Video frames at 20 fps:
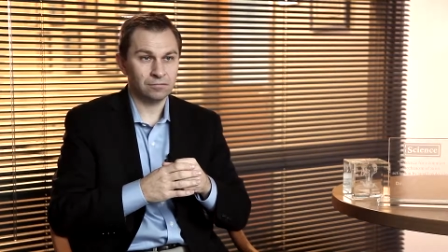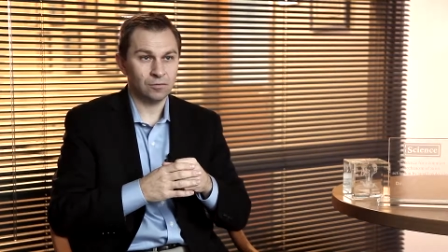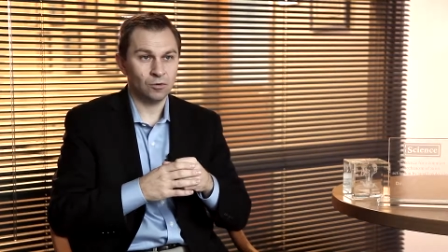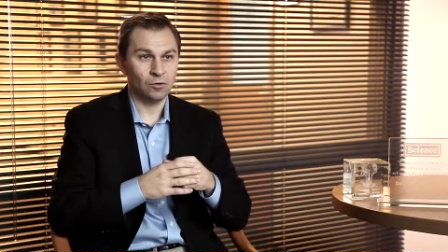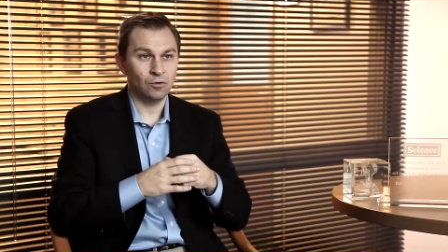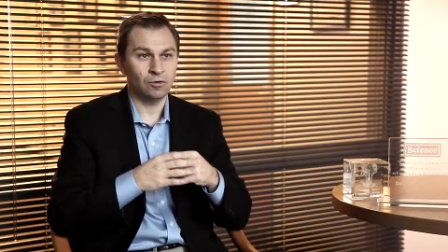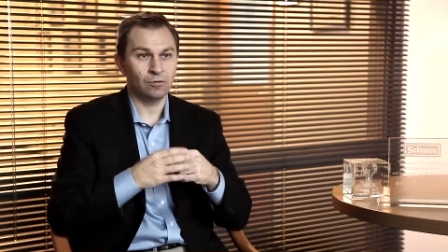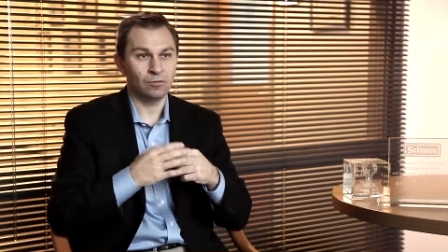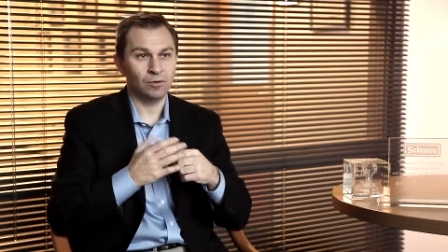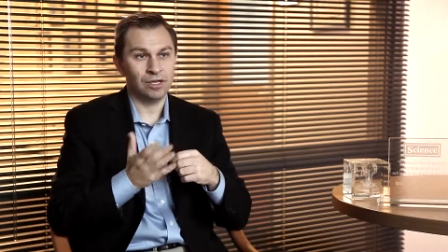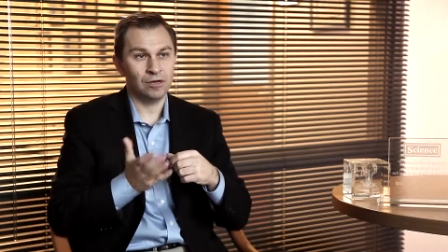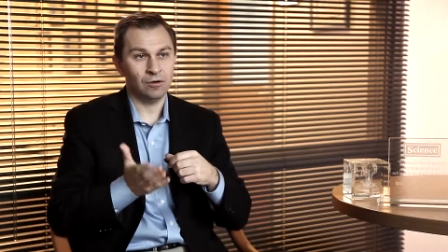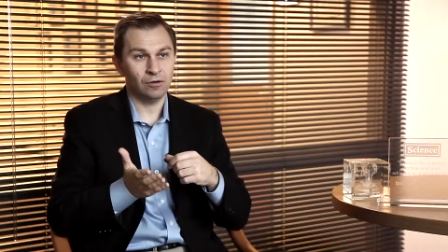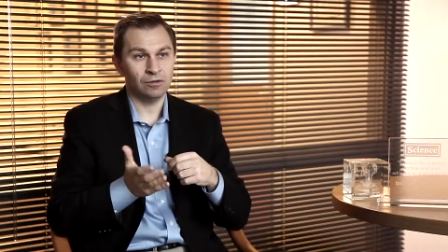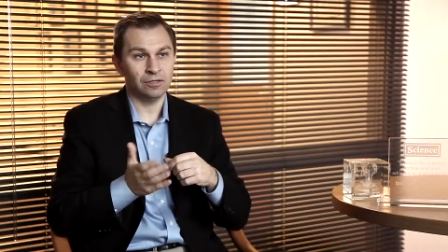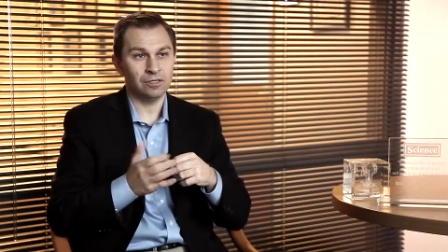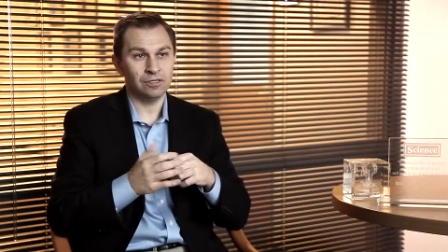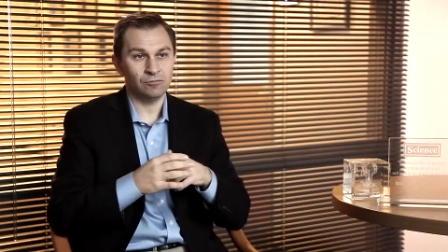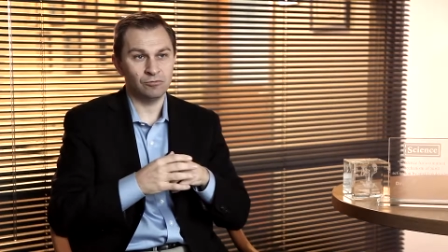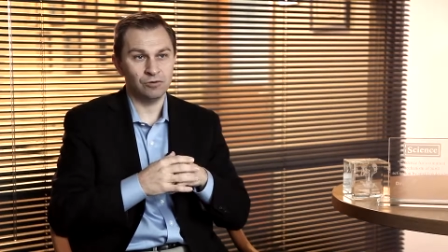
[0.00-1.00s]
or we
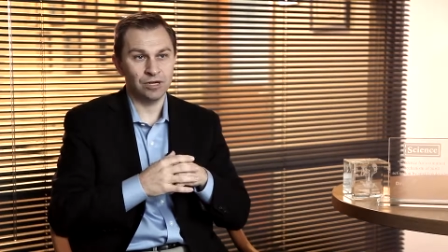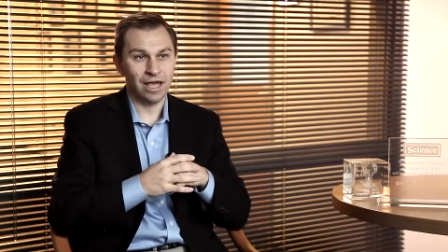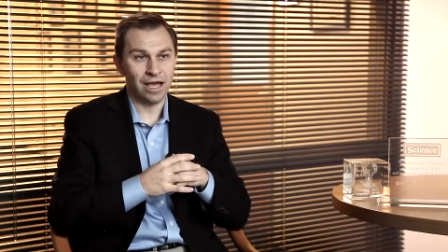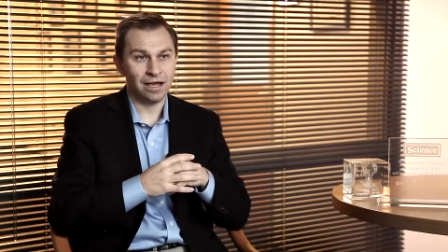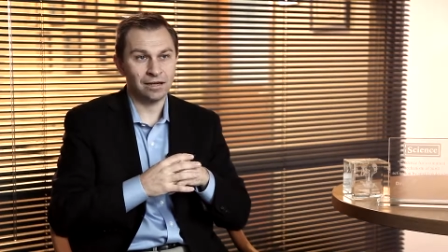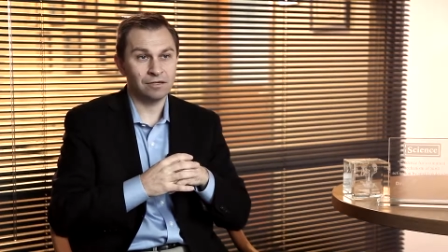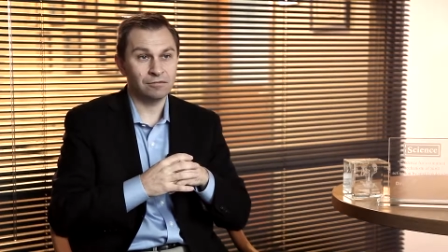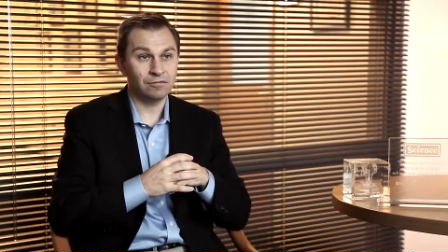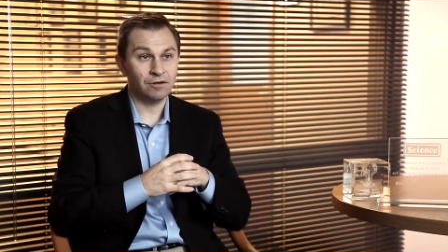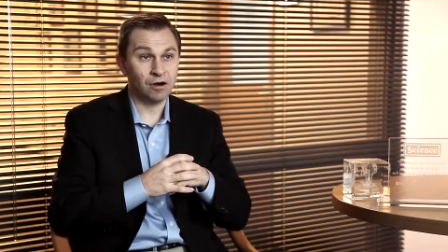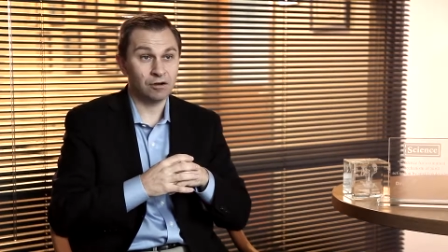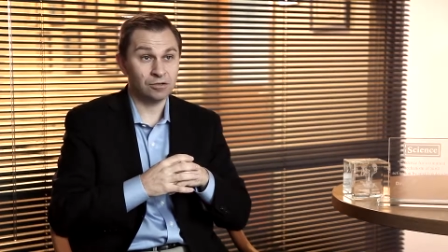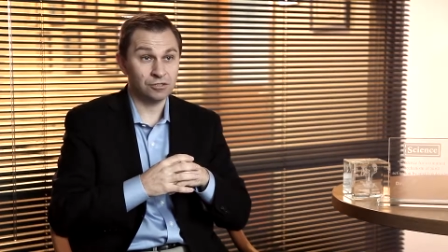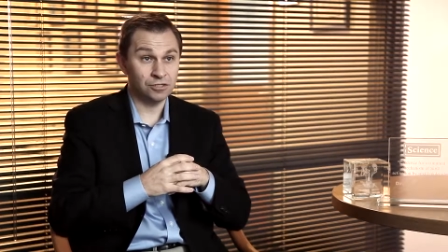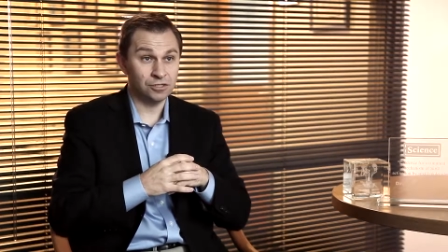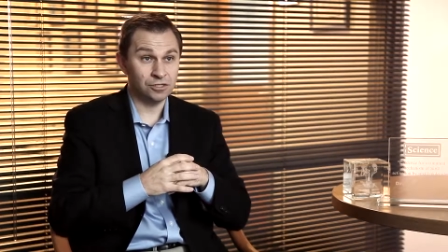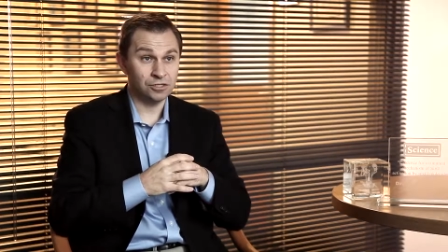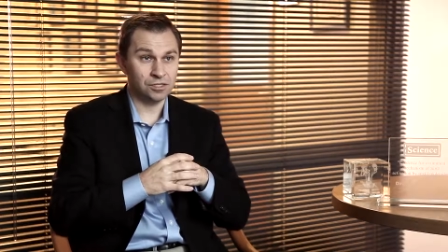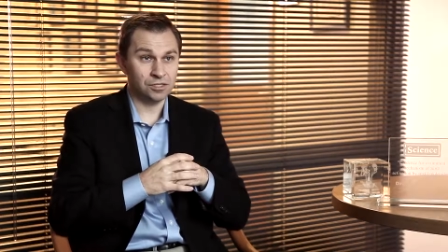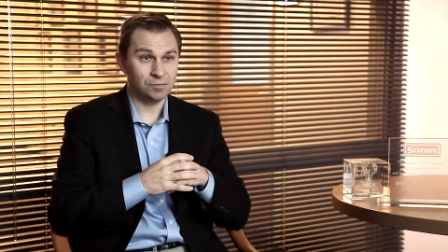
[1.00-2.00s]
call these reactive
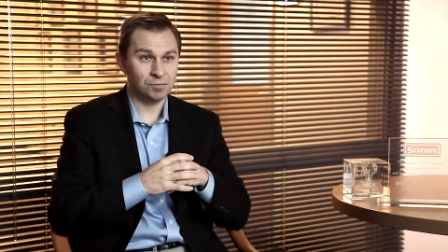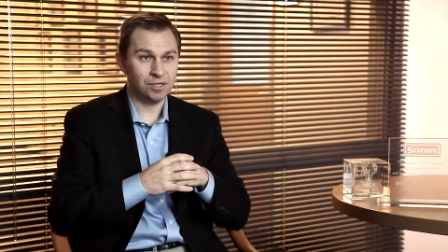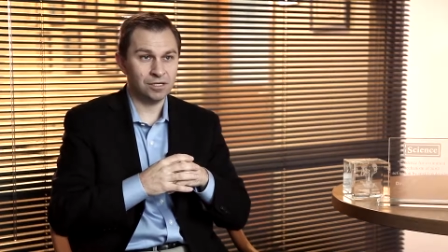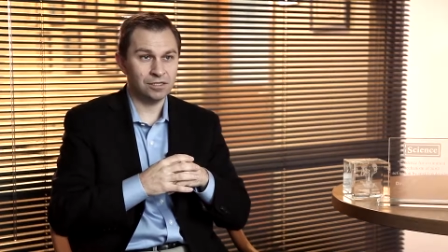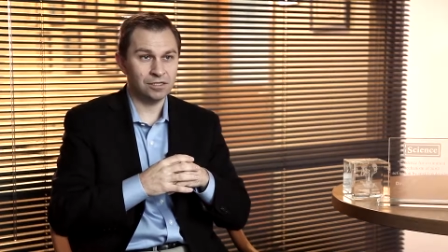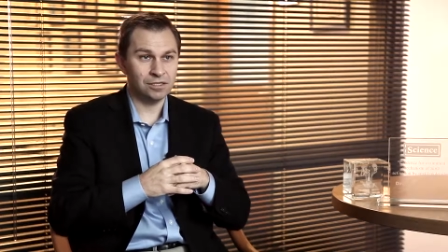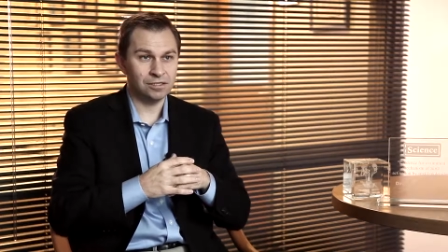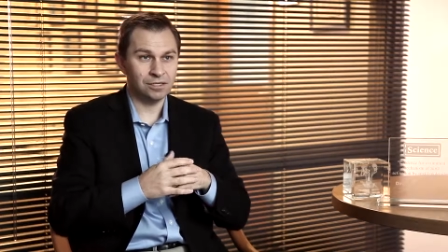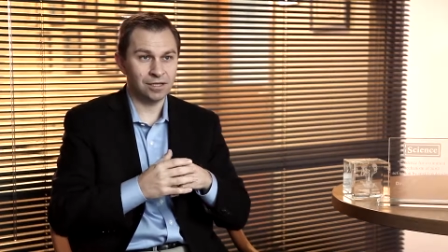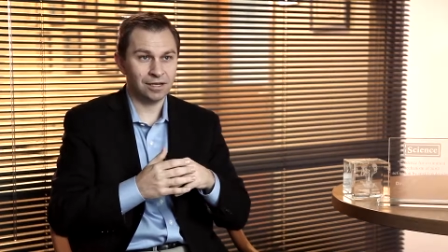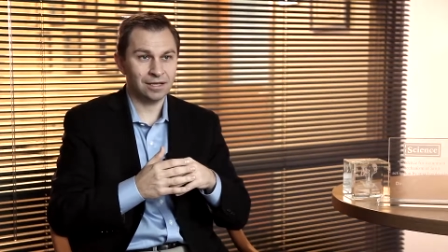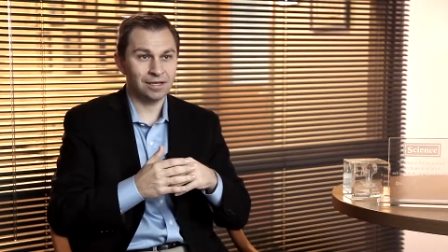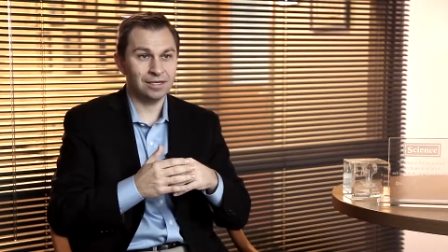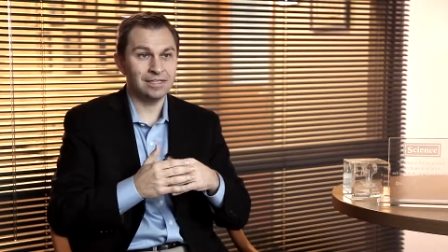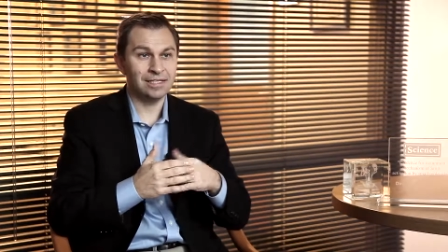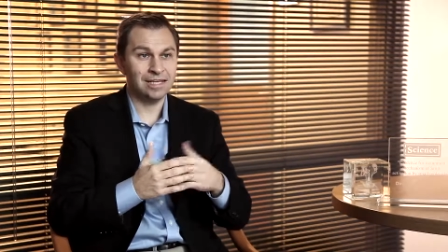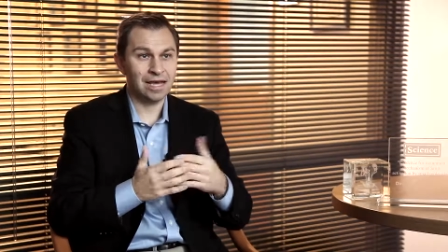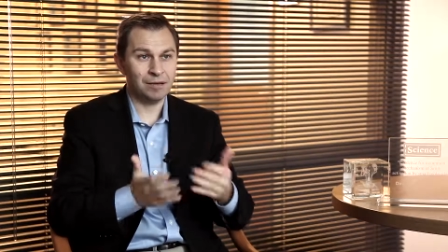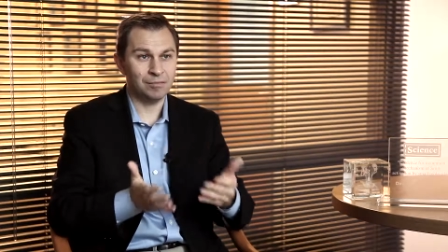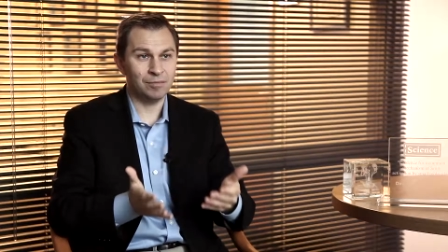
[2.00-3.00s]
oxygen species, that can
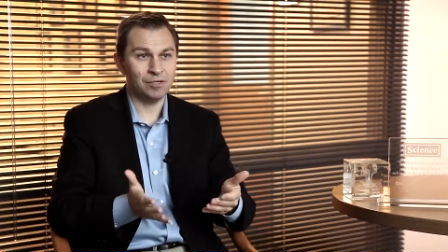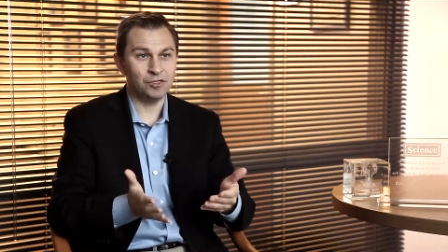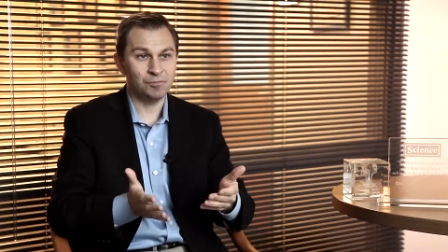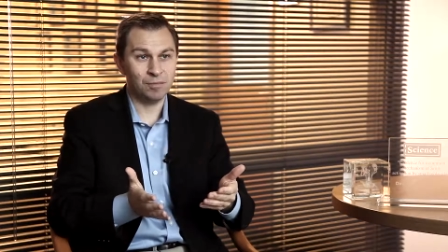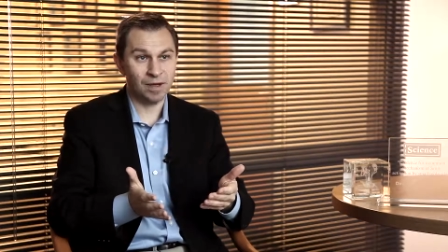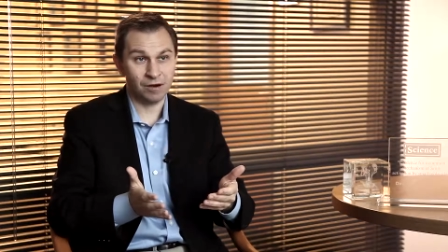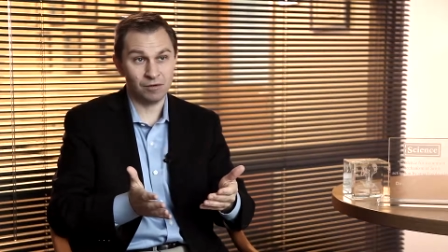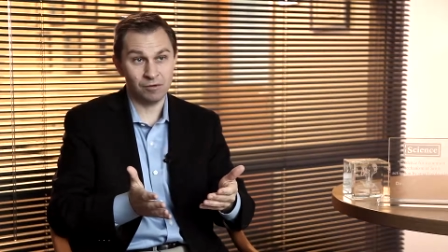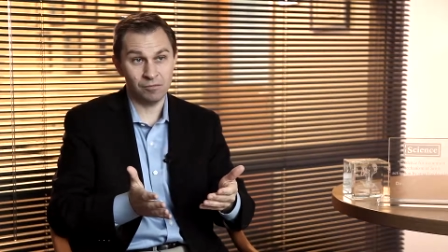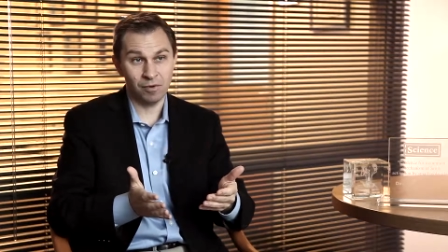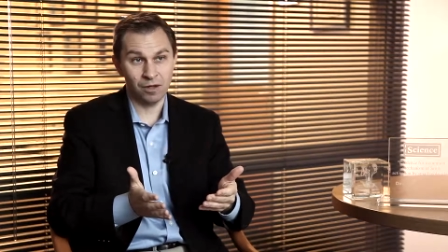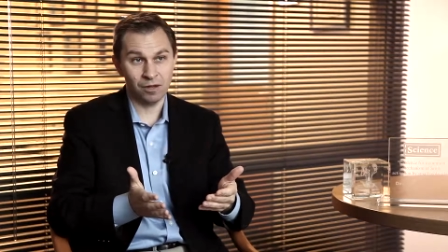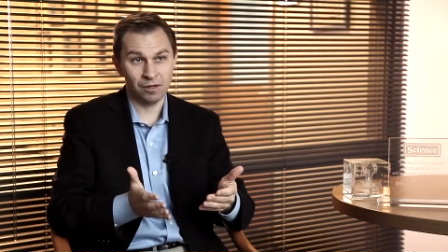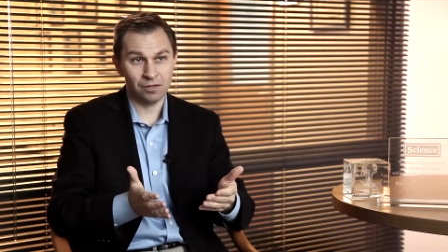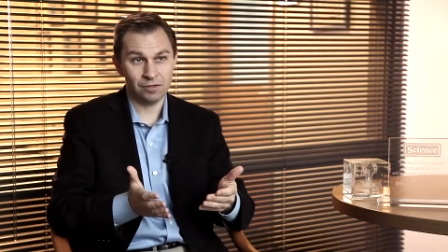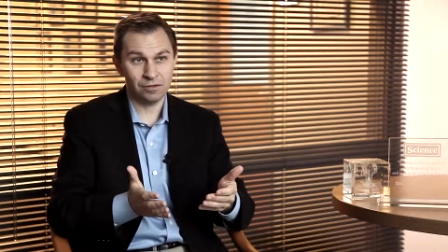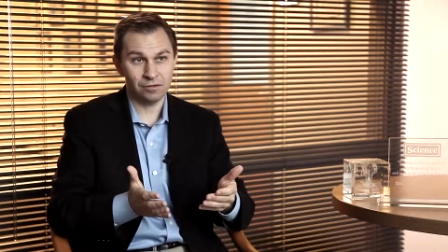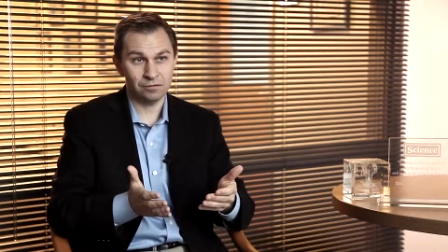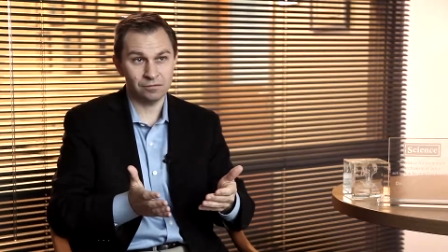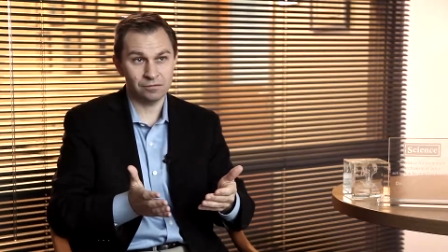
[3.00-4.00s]
damage
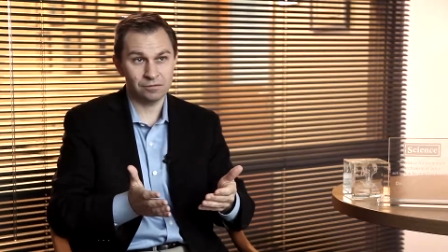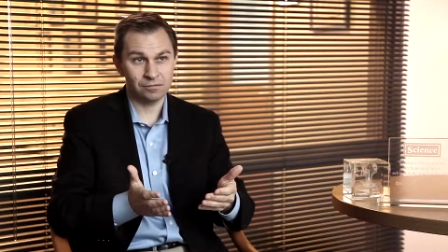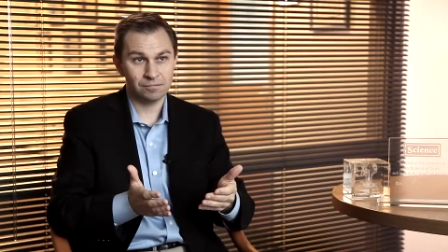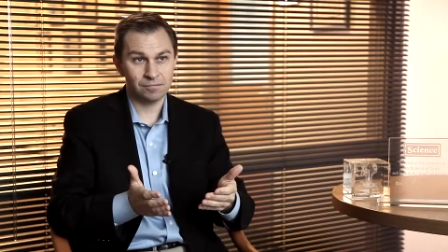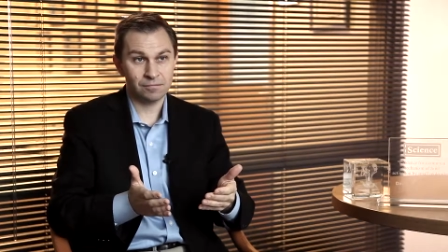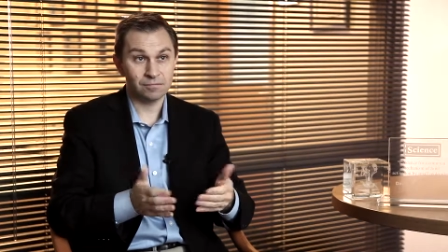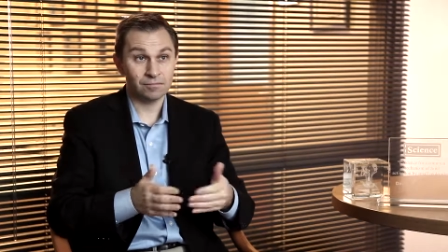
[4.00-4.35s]
macromolecules.